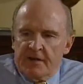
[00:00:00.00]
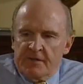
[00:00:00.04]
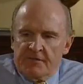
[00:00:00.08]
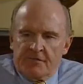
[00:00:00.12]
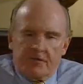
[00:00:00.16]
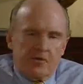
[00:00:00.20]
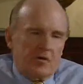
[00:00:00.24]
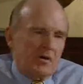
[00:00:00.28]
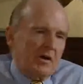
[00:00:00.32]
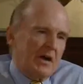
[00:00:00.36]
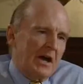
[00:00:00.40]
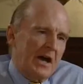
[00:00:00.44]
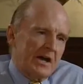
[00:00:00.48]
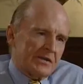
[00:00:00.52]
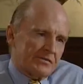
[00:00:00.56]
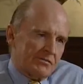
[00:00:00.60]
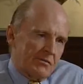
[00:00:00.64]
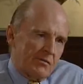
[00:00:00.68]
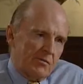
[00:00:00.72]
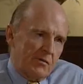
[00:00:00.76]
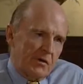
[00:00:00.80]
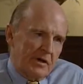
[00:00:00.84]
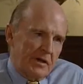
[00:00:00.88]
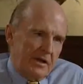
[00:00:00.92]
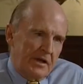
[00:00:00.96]
of fertilizer
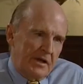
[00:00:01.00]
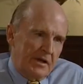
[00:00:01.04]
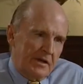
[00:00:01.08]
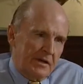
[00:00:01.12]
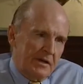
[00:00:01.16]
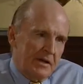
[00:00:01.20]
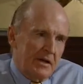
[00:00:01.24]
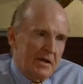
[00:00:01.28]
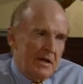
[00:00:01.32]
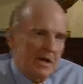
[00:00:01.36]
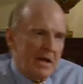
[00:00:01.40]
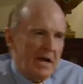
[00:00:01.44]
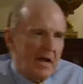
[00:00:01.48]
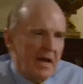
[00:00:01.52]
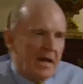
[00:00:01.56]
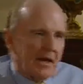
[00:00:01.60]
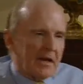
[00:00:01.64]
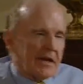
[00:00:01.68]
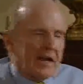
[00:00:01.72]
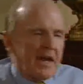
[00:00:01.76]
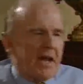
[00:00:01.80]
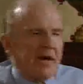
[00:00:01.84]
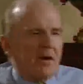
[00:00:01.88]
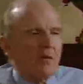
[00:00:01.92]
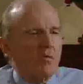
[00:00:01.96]
in one hand and a
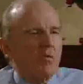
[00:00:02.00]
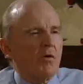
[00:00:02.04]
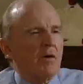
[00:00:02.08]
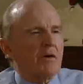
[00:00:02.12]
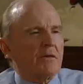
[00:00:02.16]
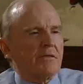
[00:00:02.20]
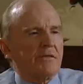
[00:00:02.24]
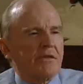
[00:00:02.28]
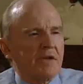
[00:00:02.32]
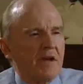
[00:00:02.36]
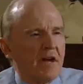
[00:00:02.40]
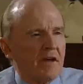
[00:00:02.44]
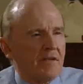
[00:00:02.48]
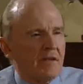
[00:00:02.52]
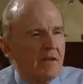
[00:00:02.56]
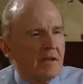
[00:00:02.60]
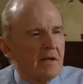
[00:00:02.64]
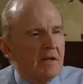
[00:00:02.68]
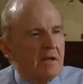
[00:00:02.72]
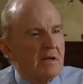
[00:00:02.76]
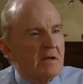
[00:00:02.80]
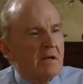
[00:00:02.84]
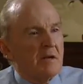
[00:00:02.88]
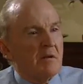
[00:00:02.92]
can of water in the other,